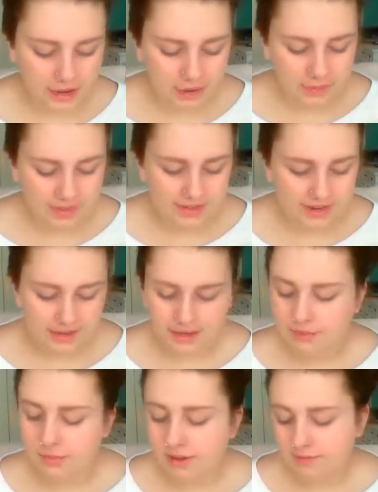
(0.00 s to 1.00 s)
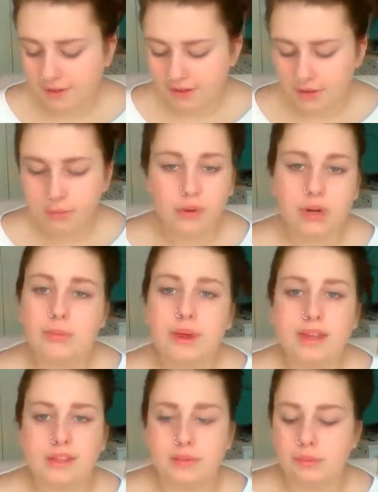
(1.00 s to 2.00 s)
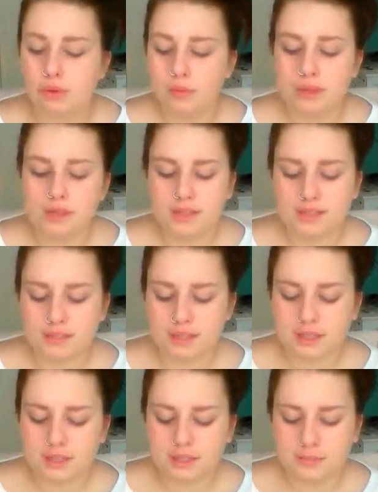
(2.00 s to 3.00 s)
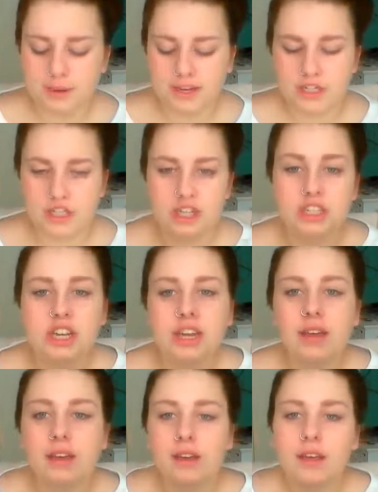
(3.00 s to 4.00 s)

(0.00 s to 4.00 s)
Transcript: I'll be taking my favourite primer at the moment. This is by Chi Chi.